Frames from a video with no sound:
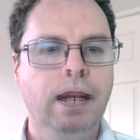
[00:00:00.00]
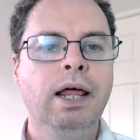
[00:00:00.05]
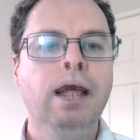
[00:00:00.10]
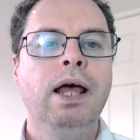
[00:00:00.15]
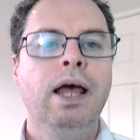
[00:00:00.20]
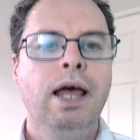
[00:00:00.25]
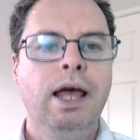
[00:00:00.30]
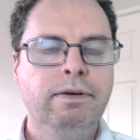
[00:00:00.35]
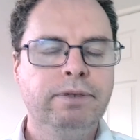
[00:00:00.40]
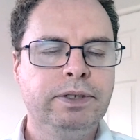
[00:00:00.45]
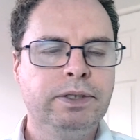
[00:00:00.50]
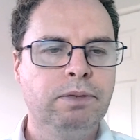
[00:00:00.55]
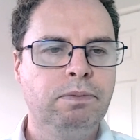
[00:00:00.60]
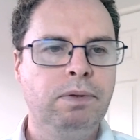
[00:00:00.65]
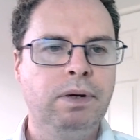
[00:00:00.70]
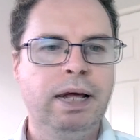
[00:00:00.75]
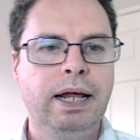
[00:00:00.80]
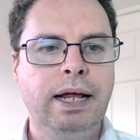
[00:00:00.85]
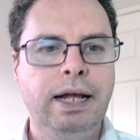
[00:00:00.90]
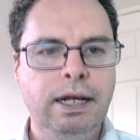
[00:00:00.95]
If someone
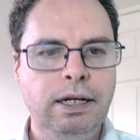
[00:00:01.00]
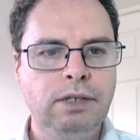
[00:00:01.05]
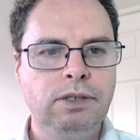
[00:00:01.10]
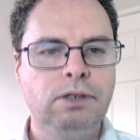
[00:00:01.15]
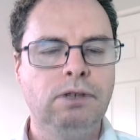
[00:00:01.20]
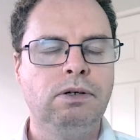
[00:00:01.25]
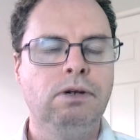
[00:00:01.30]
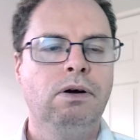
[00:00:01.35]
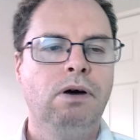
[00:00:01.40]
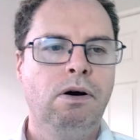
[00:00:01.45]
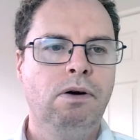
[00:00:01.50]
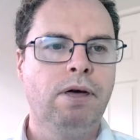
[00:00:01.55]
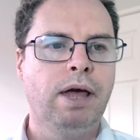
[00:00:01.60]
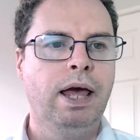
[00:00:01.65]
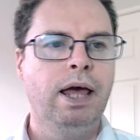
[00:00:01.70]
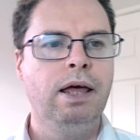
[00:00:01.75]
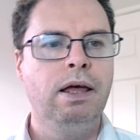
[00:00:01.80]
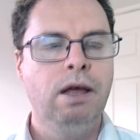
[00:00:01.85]
get injured, okay,